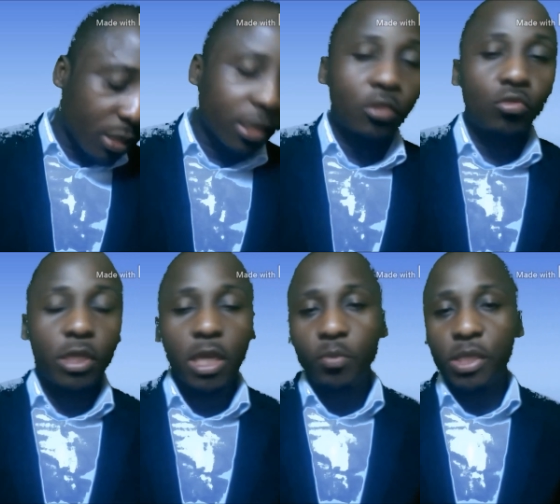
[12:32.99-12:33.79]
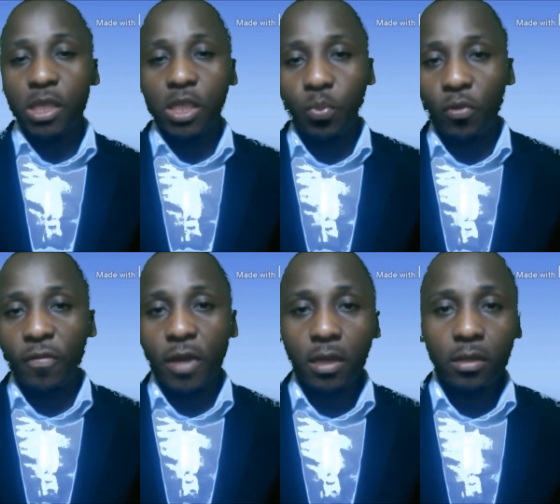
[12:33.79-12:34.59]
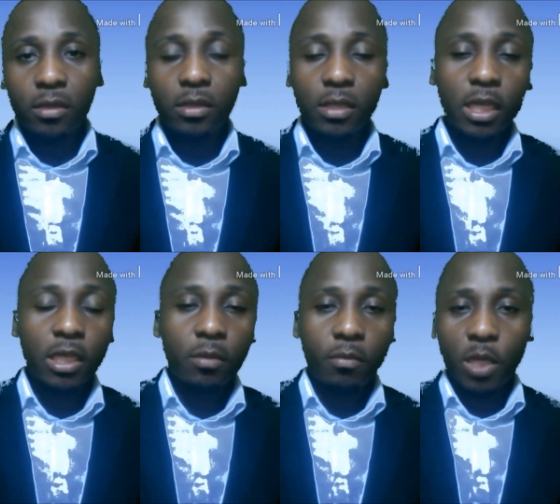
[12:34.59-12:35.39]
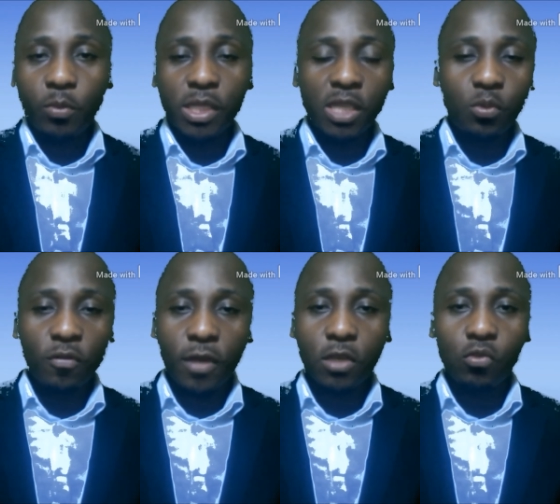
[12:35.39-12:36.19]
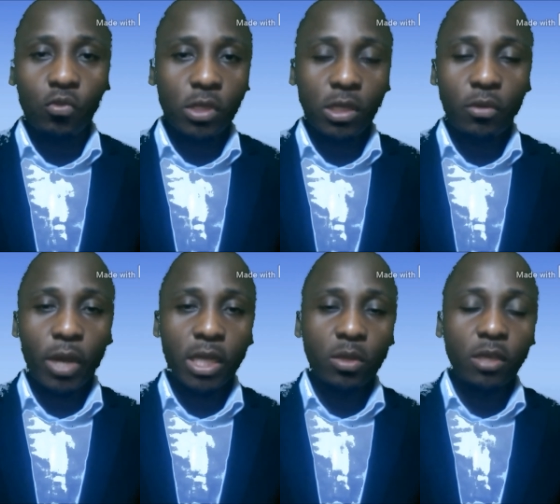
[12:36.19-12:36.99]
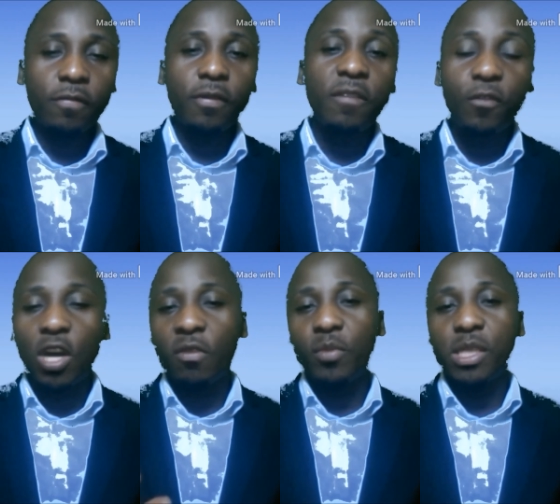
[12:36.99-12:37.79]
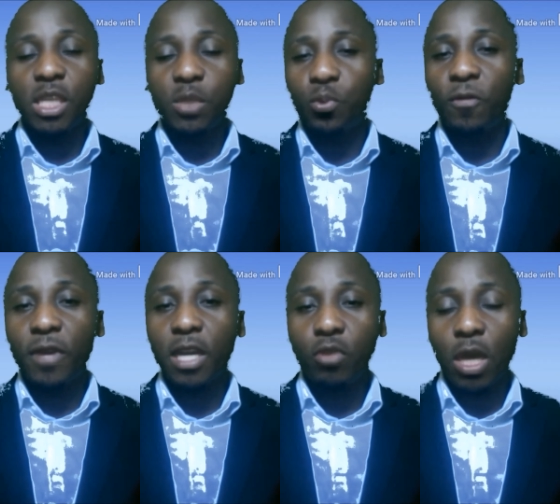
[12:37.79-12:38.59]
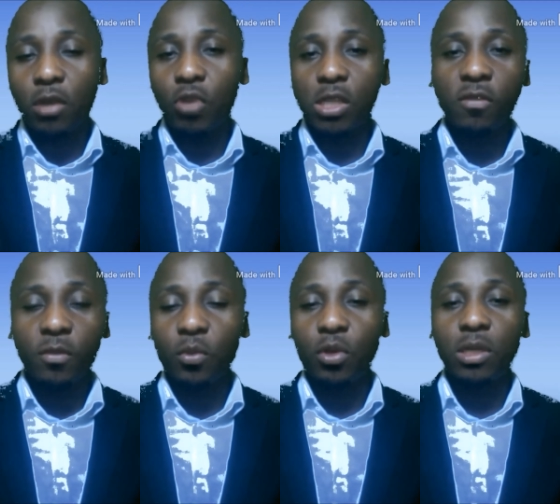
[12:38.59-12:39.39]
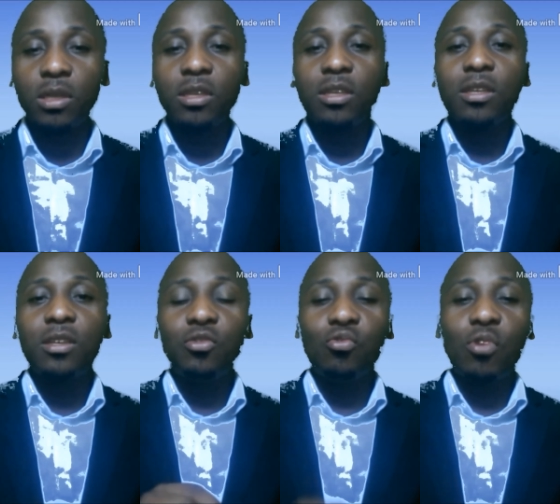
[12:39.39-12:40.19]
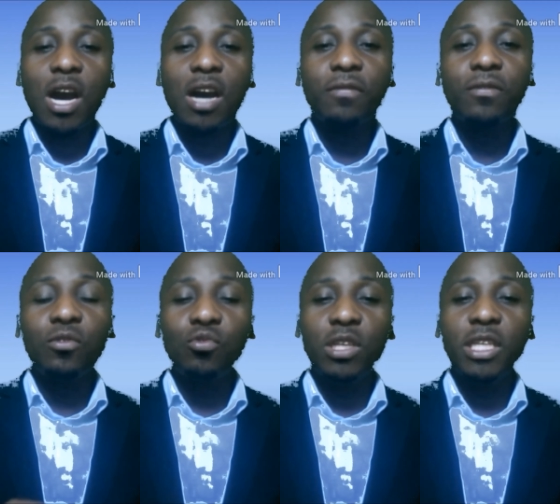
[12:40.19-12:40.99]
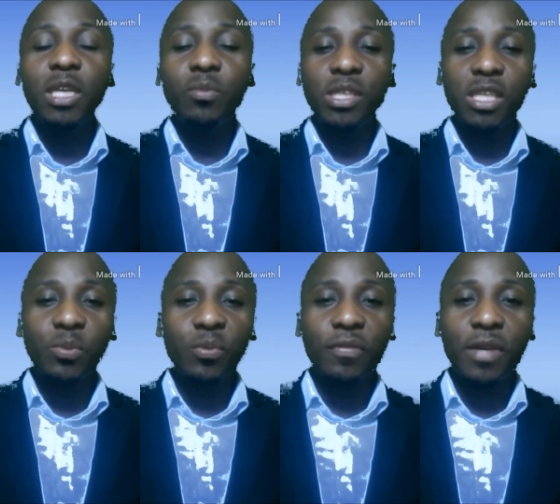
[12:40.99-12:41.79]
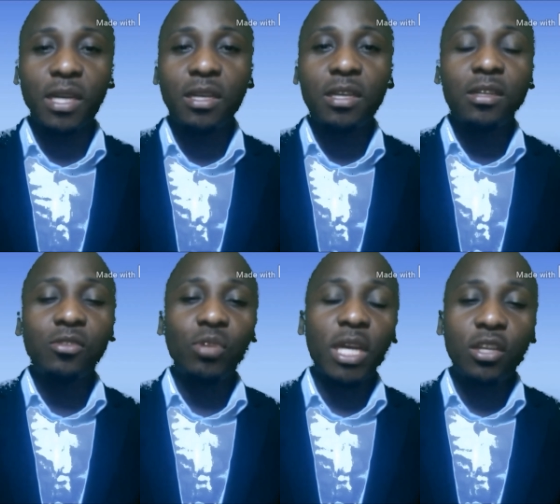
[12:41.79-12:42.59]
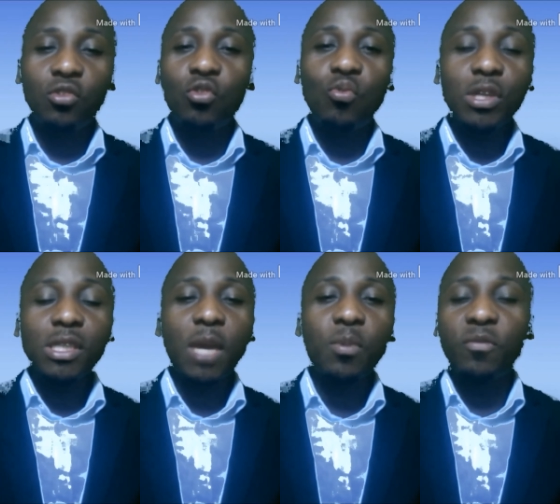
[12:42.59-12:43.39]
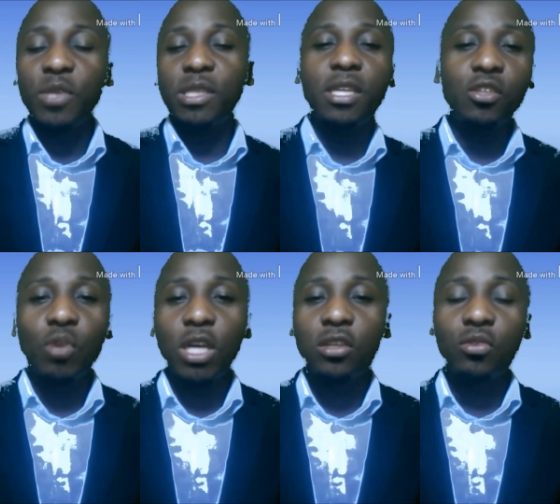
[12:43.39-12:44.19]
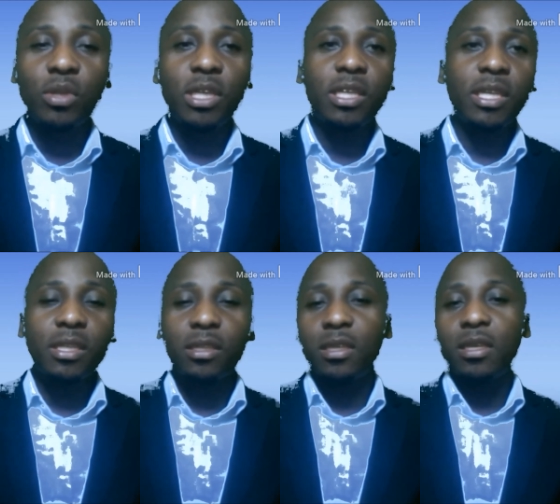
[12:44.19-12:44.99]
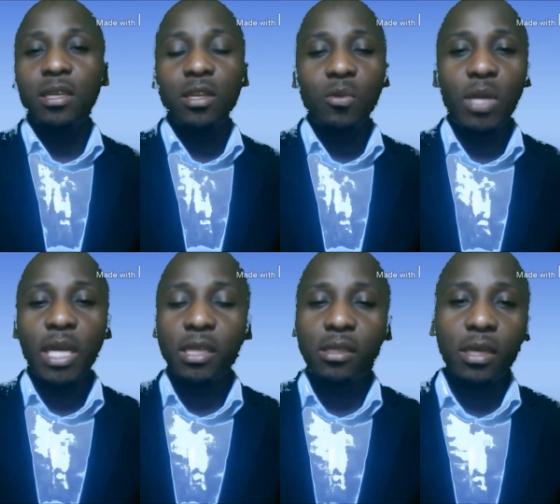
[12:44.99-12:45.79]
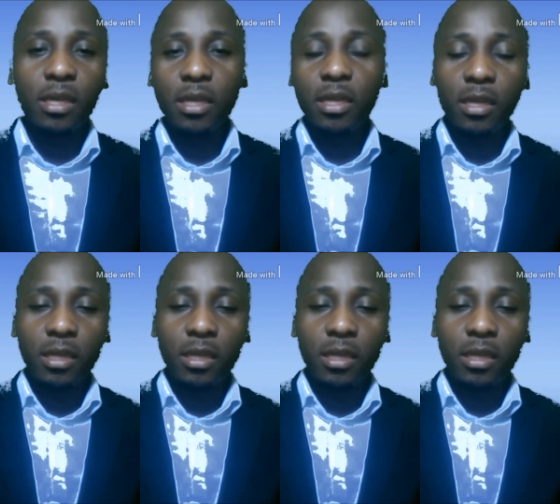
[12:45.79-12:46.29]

you need a business profile. That the business profile, you could easily write it. If you don't have a business profile, you are self-employed, you need a business profile so that they know what type of business you are doing and whether it's a